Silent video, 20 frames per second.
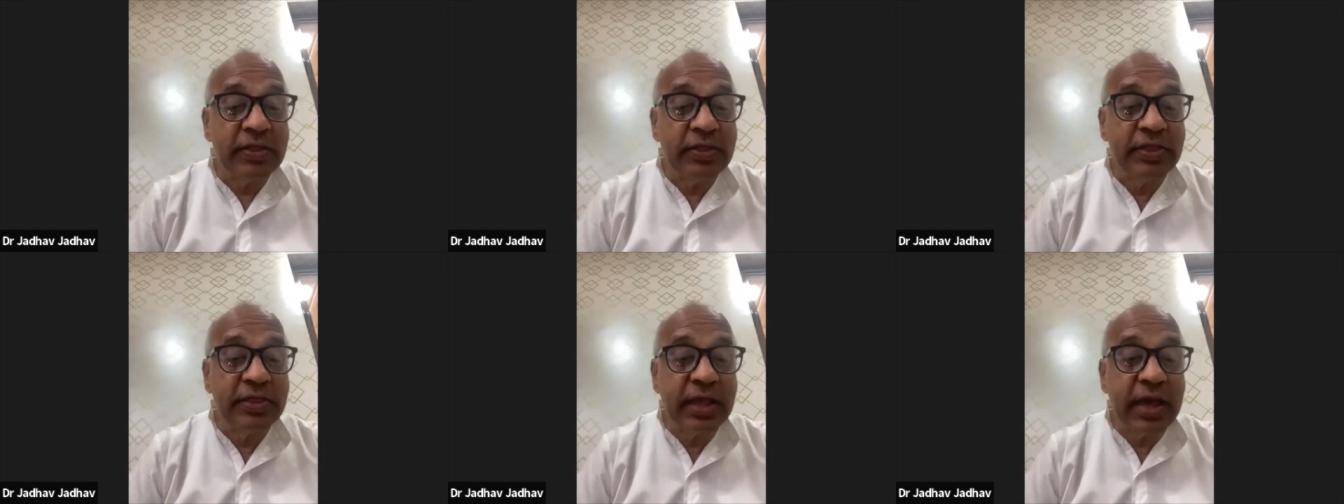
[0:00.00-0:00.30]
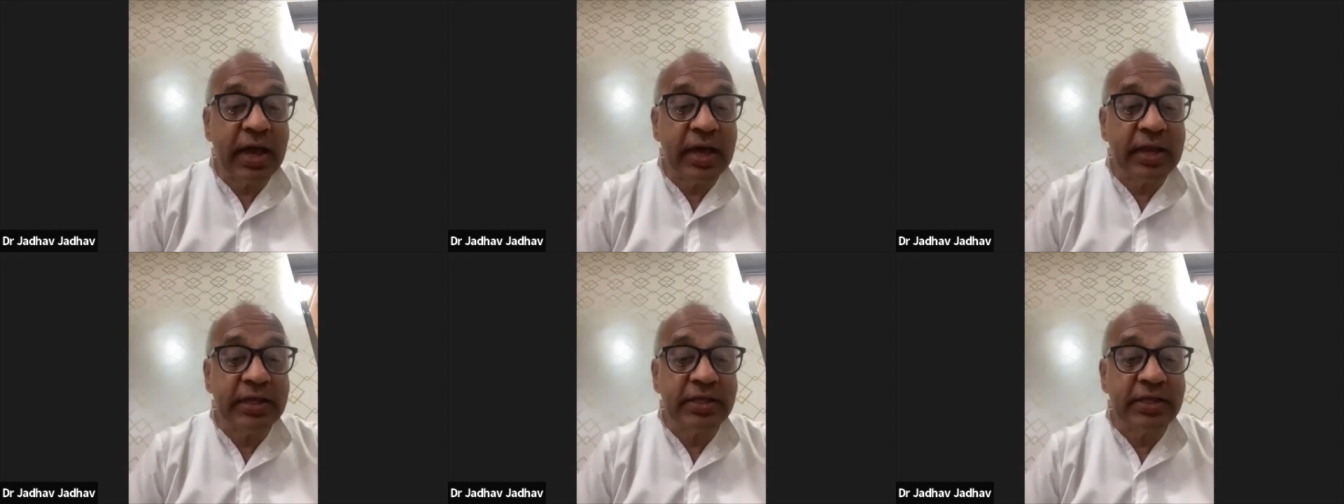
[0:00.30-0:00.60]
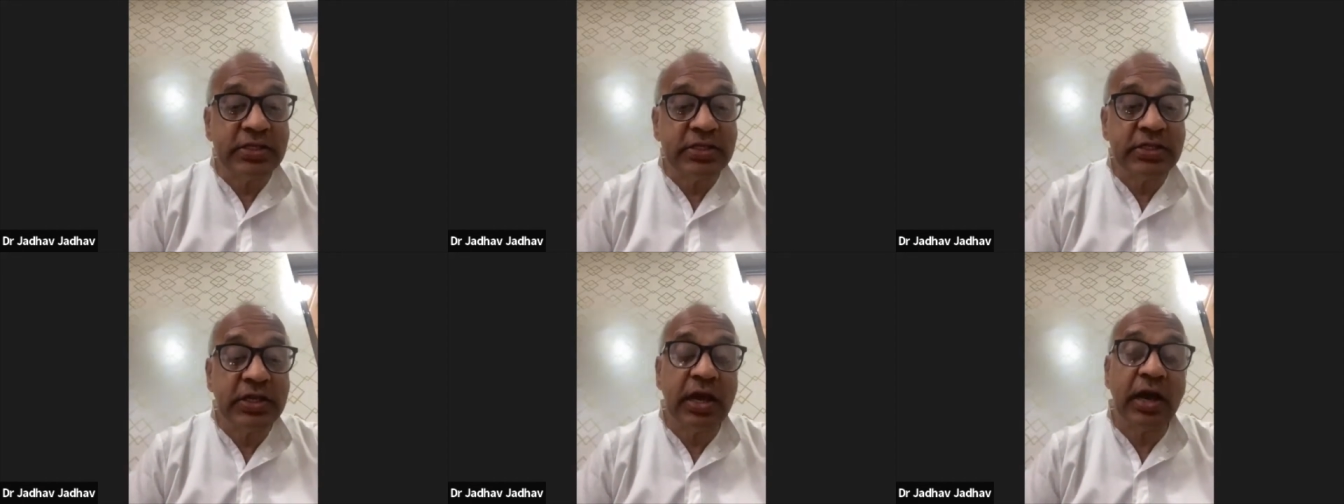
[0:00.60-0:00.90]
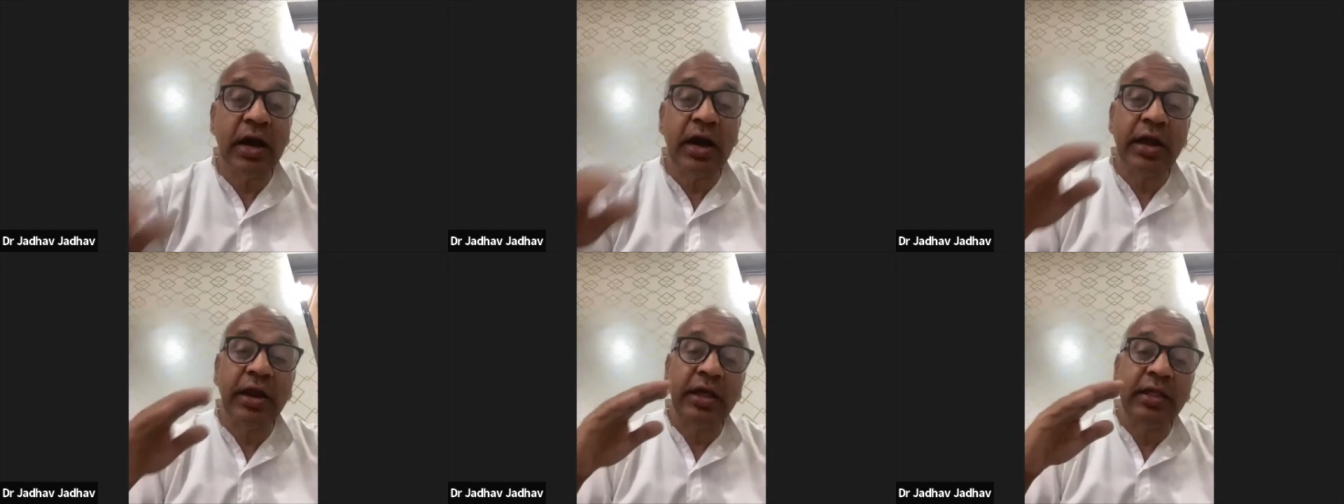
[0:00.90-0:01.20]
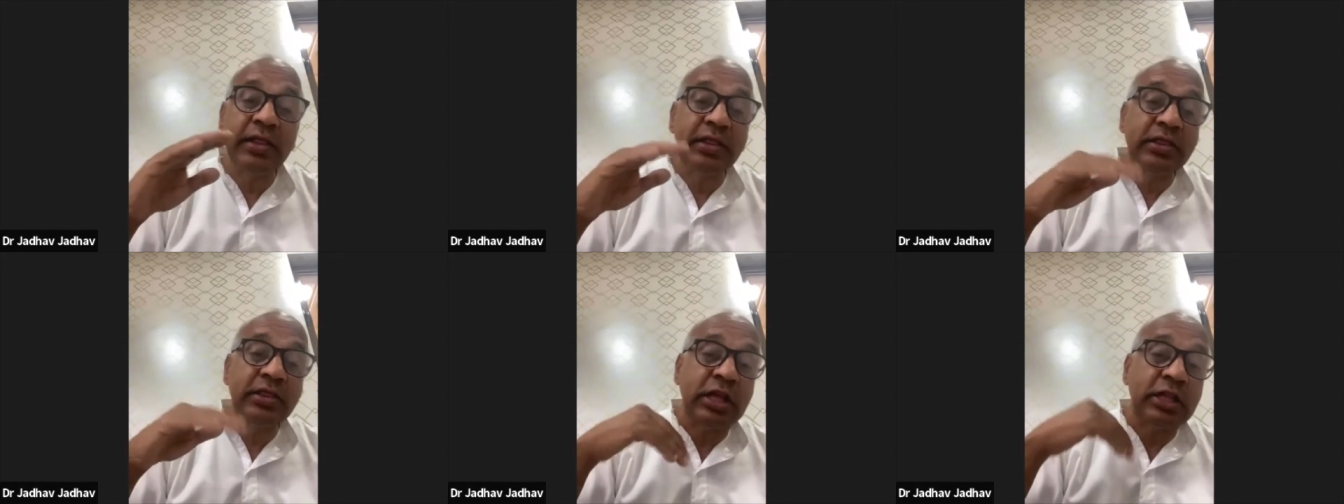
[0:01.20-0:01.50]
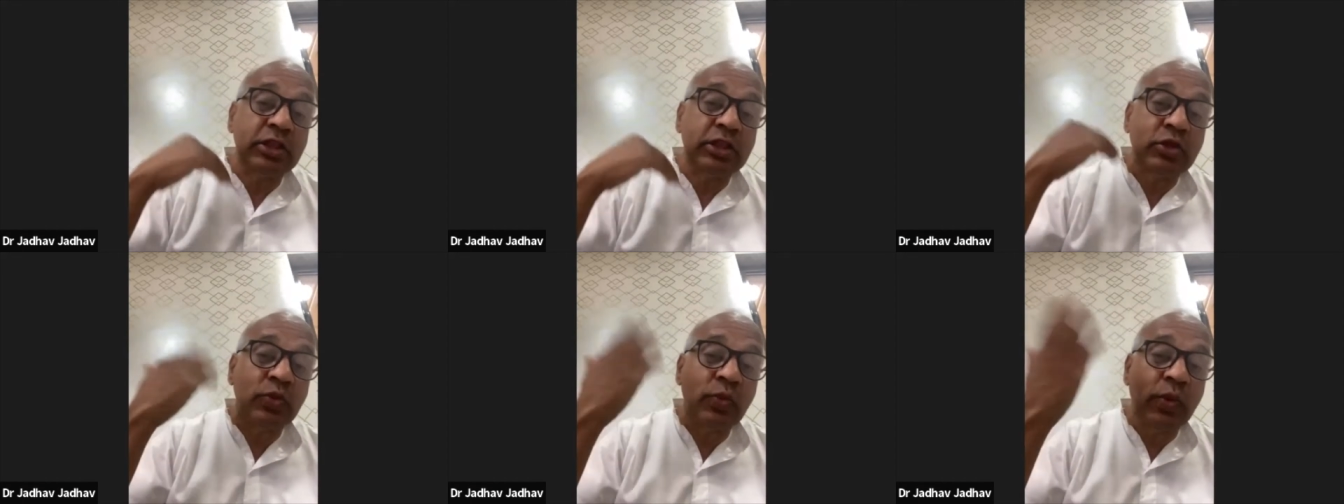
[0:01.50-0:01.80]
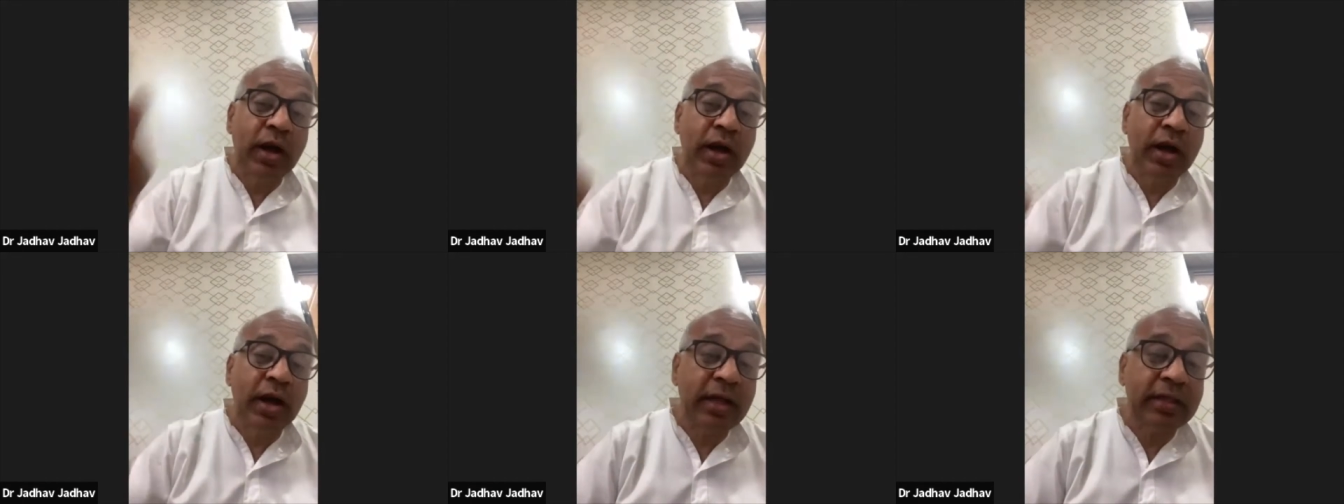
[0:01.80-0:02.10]
jnanasya
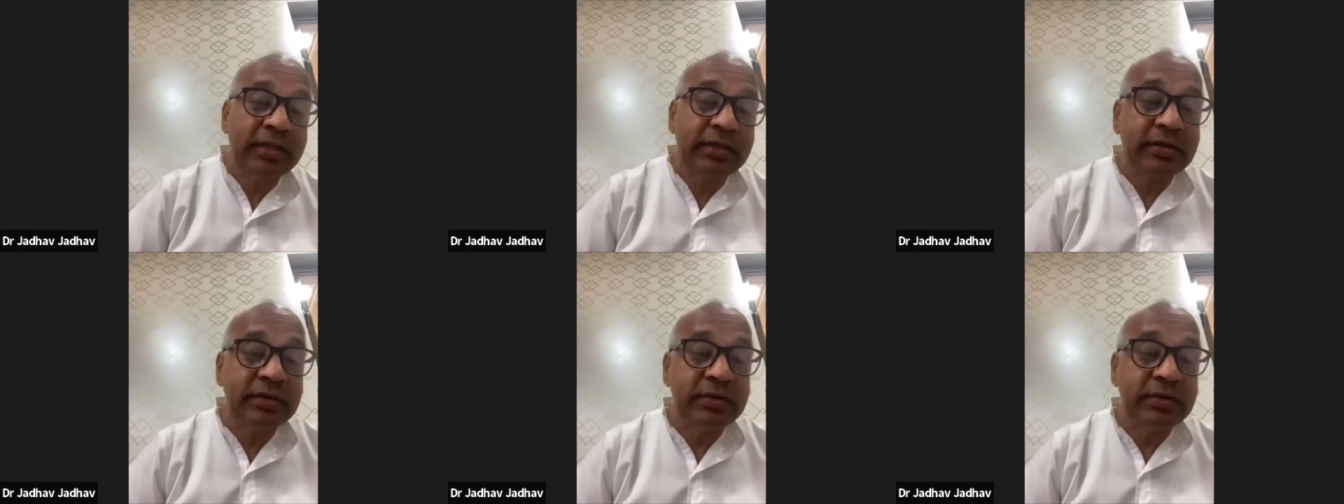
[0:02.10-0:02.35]
anantatvat,